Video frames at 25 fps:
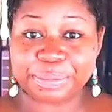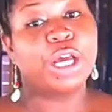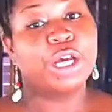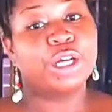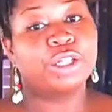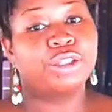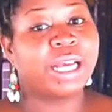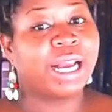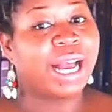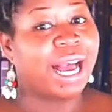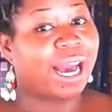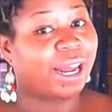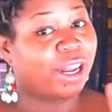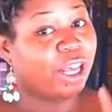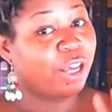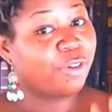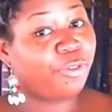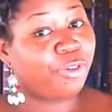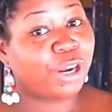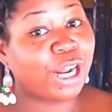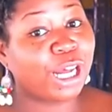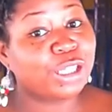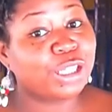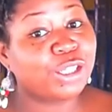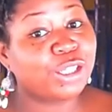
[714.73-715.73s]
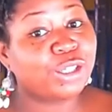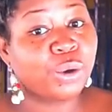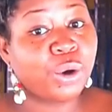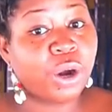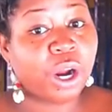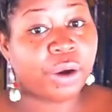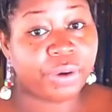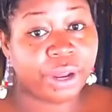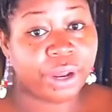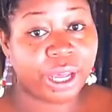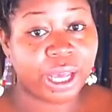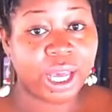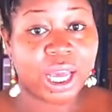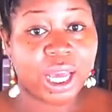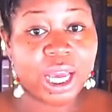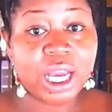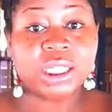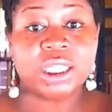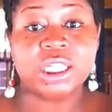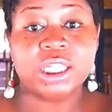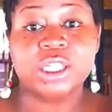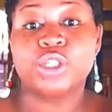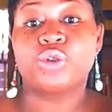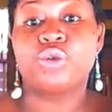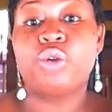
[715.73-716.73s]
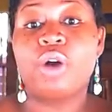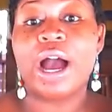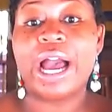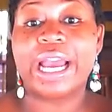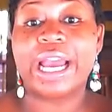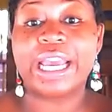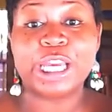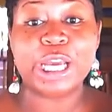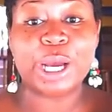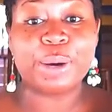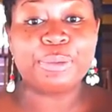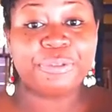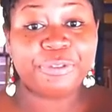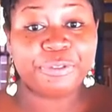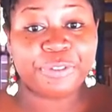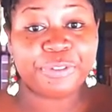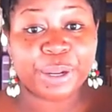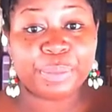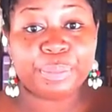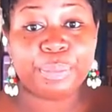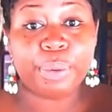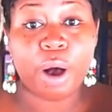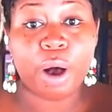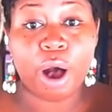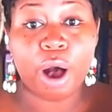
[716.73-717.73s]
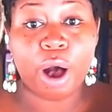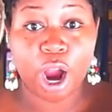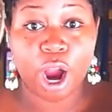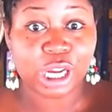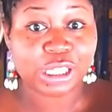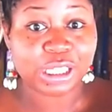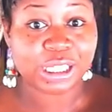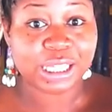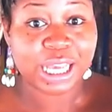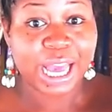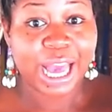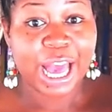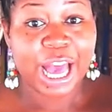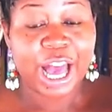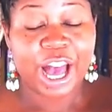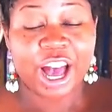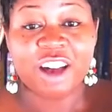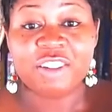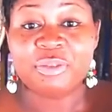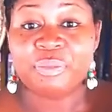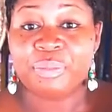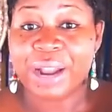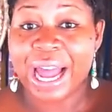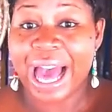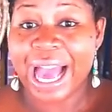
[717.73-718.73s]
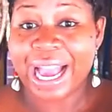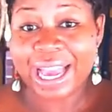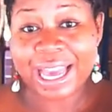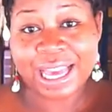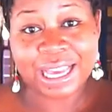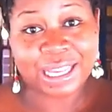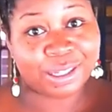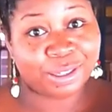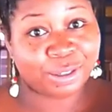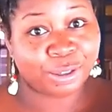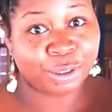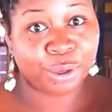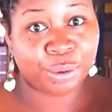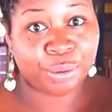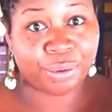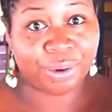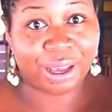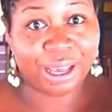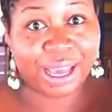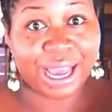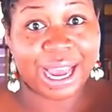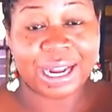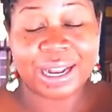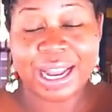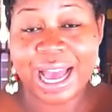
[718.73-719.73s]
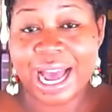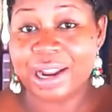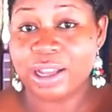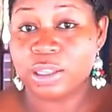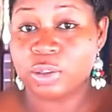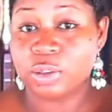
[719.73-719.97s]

The Garifuna story is a triumphant part of Black history, and that is